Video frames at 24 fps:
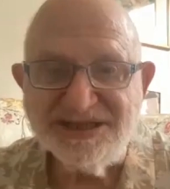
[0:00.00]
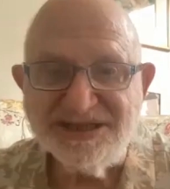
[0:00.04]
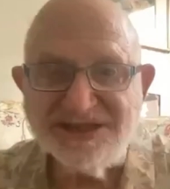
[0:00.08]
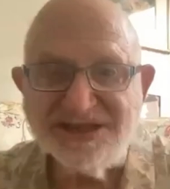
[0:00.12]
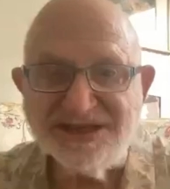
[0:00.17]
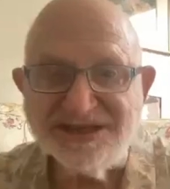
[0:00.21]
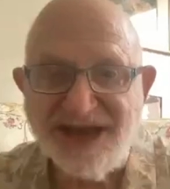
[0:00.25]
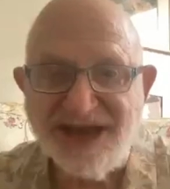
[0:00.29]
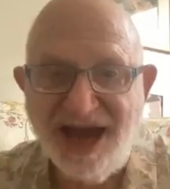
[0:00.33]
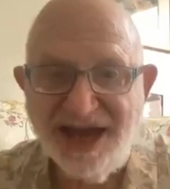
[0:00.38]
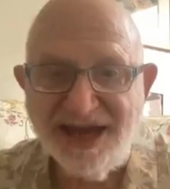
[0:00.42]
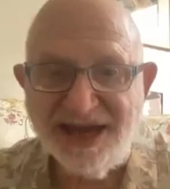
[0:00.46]
a
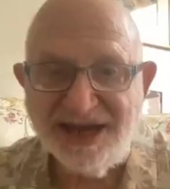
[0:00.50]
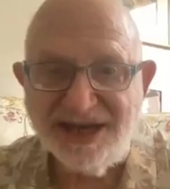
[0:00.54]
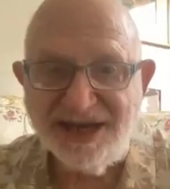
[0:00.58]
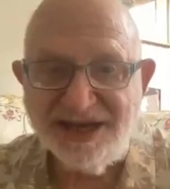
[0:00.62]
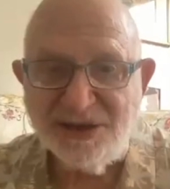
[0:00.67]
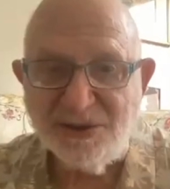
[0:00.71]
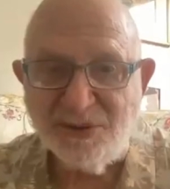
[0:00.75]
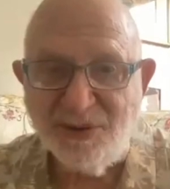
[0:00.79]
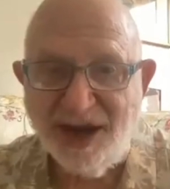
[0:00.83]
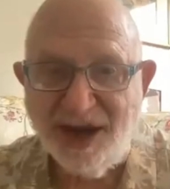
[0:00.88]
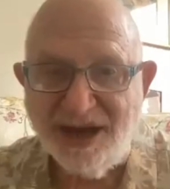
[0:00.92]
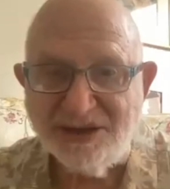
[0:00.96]
society
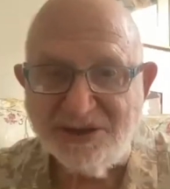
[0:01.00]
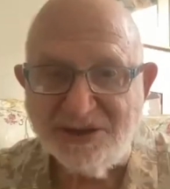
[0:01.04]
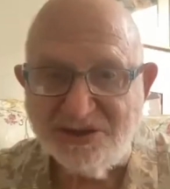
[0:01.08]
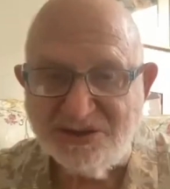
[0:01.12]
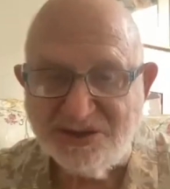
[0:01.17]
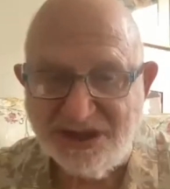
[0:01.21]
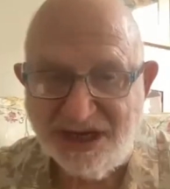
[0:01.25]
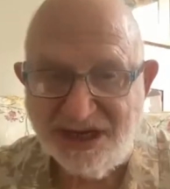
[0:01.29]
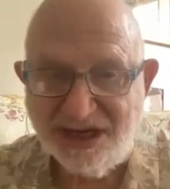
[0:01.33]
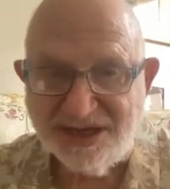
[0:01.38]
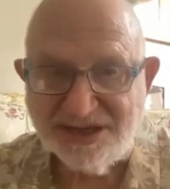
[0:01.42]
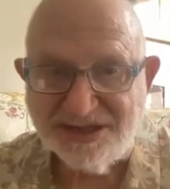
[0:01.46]
around
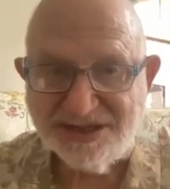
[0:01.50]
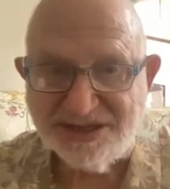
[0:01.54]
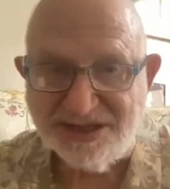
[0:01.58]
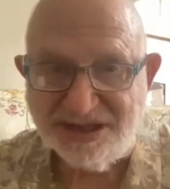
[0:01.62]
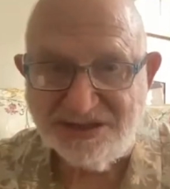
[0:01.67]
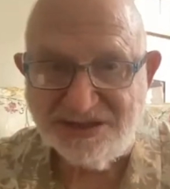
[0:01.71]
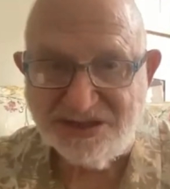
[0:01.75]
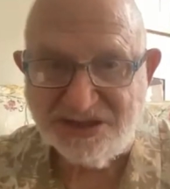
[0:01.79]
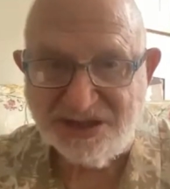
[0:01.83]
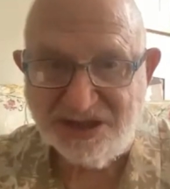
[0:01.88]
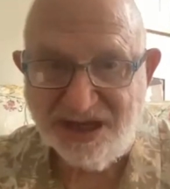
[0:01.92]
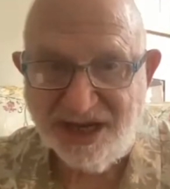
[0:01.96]
eugenics
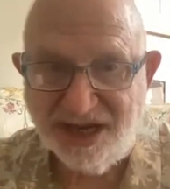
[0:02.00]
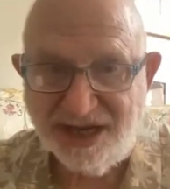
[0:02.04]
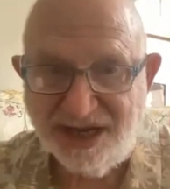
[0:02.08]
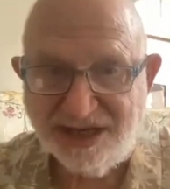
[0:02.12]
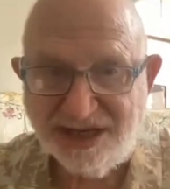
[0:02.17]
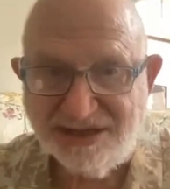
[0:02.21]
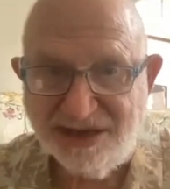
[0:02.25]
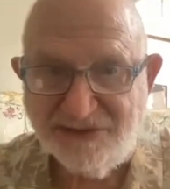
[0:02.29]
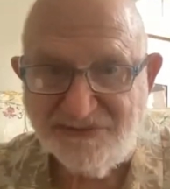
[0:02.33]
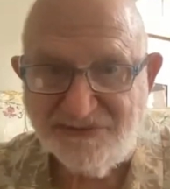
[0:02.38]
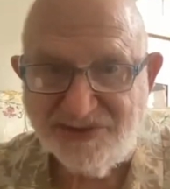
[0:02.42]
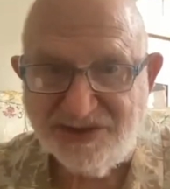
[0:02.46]
and
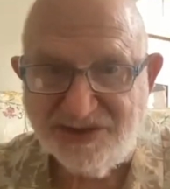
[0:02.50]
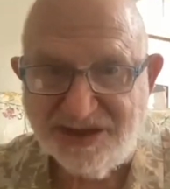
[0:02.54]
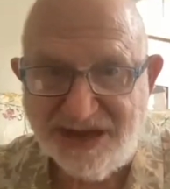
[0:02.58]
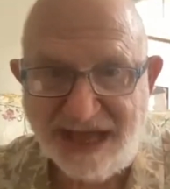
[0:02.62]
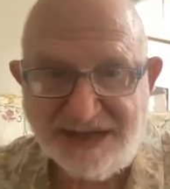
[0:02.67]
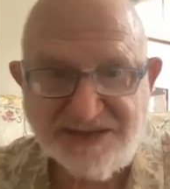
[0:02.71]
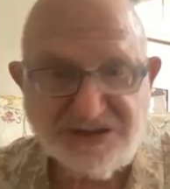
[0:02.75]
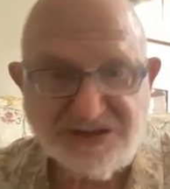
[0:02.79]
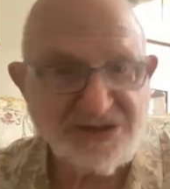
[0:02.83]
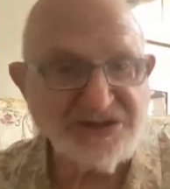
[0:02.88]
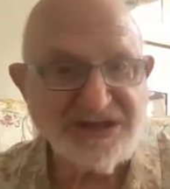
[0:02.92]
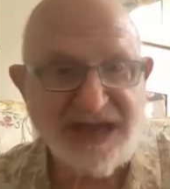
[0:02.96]
genetic difference.
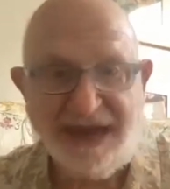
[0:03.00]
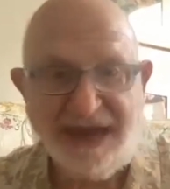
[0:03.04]
That just